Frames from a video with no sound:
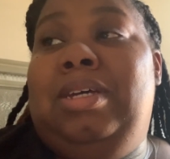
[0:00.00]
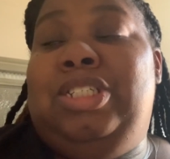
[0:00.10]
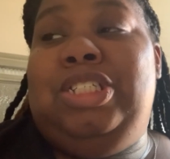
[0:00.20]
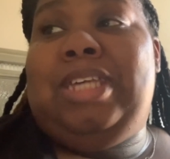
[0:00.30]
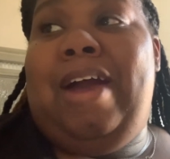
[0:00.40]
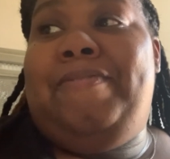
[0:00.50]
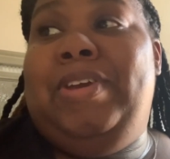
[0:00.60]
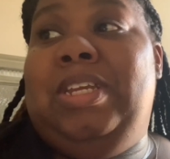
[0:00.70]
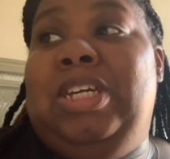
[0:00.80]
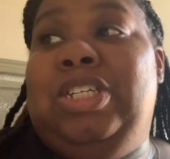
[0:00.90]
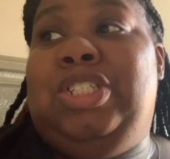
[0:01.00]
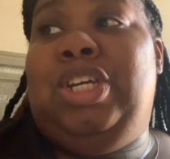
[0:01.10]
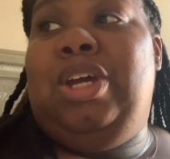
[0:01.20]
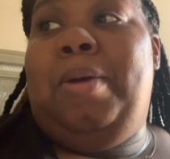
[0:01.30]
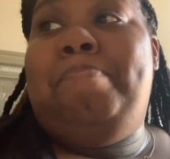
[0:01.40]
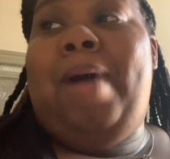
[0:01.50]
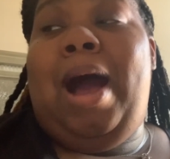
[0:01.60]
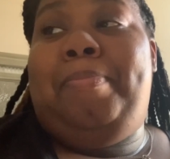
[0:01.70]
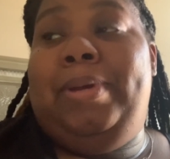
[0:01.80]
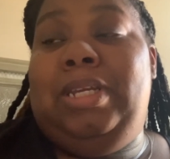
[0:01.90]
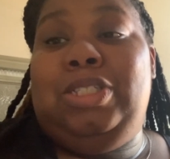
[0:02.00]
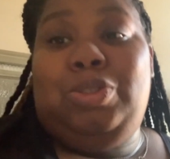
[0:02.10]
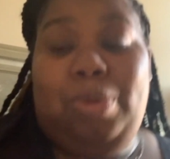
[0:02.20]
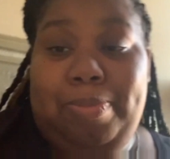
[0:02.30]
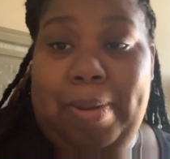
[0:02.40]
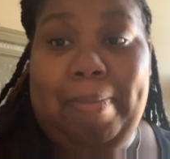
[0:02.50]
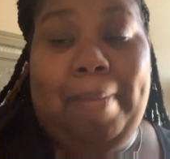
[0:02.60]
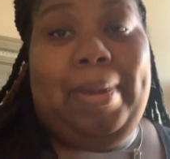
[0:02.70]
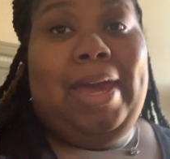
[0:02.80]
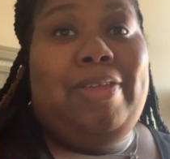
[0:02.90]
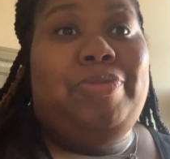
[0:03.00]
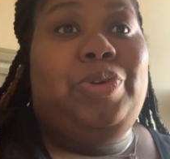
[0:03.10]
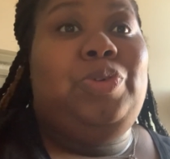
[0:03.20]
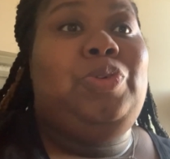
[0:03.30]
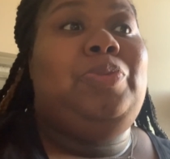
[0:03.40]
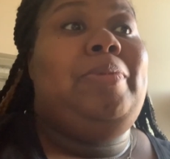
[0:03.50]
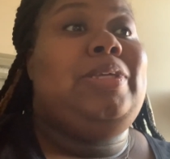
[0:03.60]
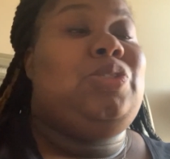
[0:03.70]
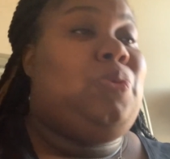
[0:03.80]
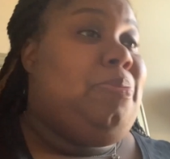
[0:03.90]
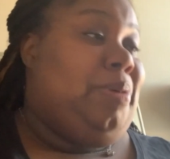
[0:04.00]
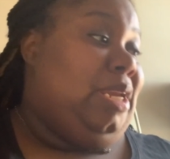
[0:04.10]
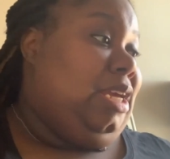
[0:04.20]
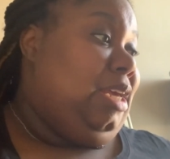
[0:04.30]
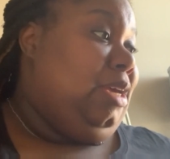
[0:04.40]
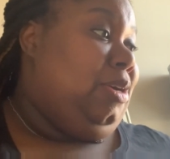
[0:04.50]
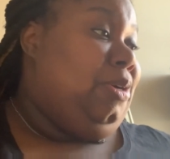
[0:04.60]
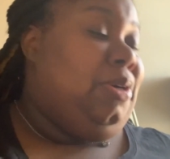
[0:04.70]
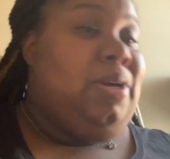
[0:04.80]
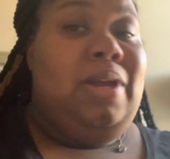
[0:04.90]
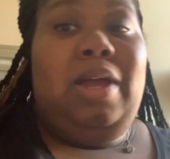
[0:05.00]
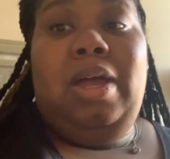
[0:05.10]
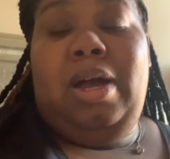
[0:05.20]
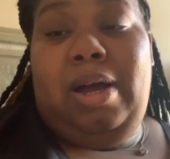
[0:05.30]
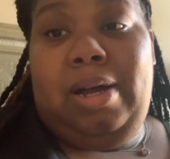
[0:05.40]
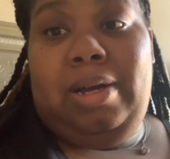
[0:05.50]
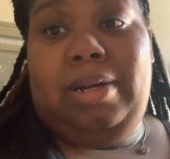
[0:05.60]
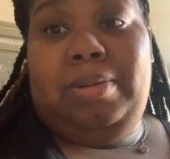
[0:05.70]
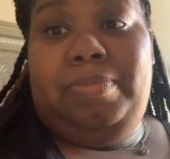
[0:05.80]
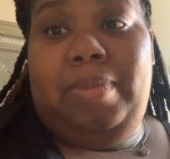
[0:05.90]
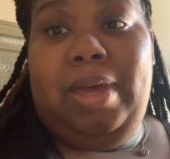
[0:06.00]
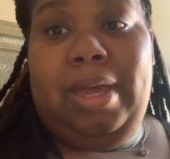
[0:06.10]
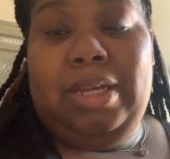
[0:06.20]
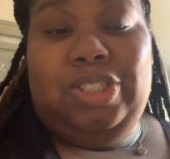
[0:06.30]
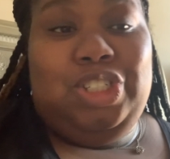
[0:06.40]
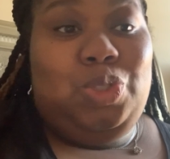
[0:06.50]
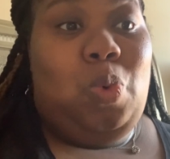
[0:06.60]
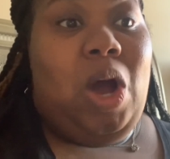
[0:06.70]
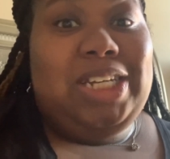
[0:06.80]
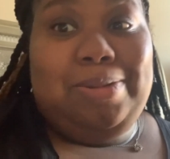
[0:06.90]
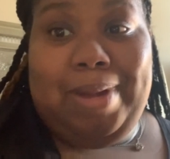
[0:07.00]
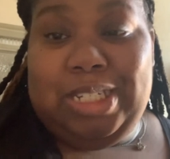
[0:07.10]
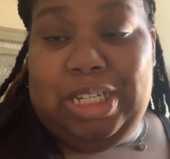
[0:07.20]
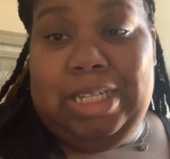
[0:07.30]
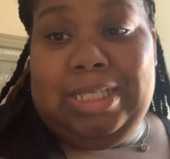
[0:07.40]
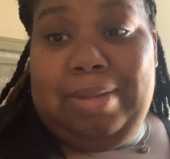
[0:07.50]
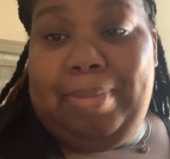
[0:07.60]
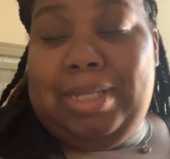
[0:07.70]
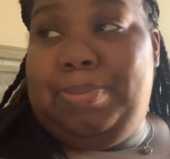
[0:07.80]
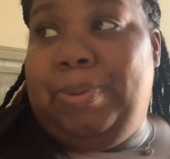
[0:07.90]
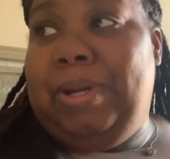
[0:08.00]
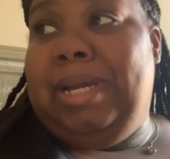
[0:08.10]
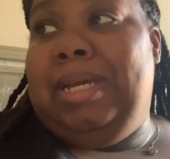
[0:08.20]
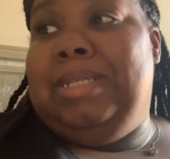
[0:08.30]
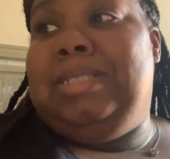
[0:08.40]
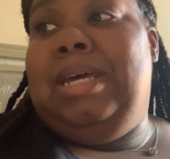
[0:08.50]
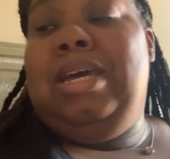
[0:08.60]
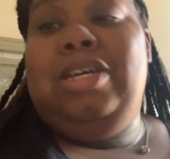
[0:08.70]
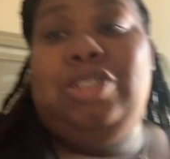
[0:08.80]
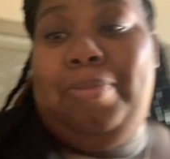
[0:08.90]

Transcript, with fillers: just got finished mopping and sweeping my bathroom and sweeping in here. Um, just washing my sheets and my spreads. So